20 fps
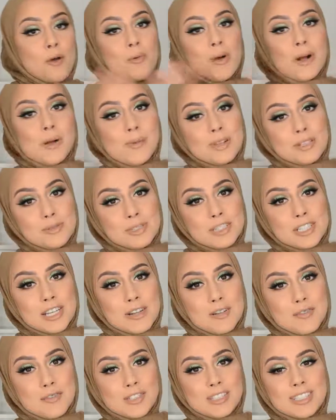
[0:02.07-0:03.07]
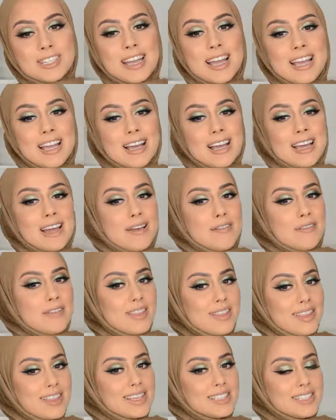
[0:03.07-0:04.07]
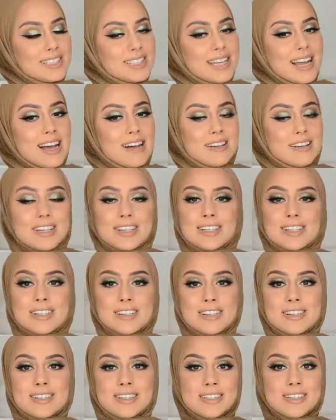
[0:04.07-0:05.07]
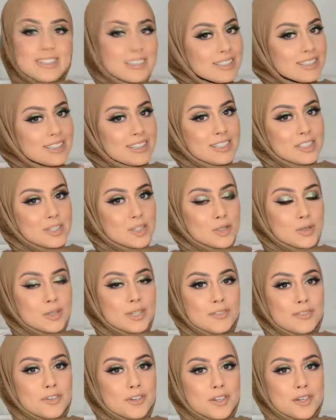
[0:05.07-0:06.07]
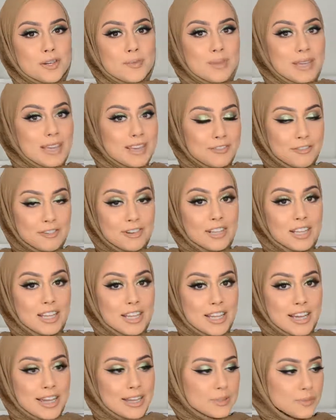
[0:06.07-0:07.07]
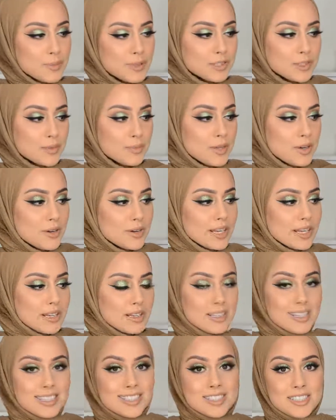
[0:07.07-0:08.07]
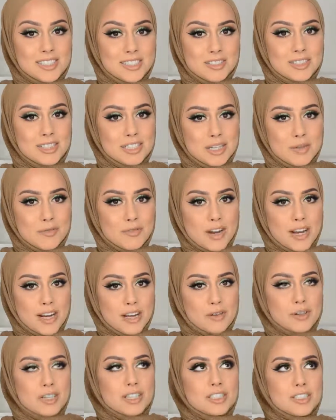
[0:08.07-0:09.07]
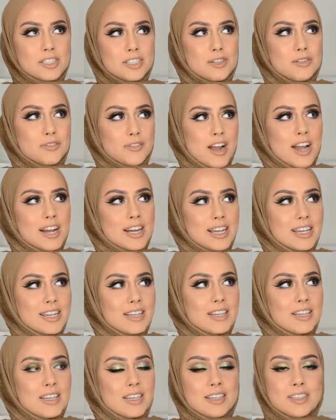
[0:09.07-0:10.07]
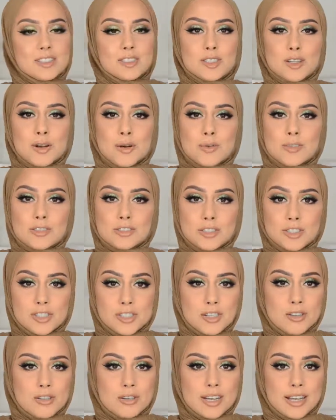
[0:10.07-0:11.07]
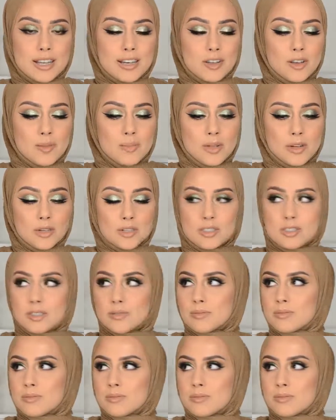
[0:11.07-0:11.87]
Welcome back to my channel. For today I have this style here. Sorry for being really late with uploading. It's still Hijab Friday, or it's still Friday, so still can upload.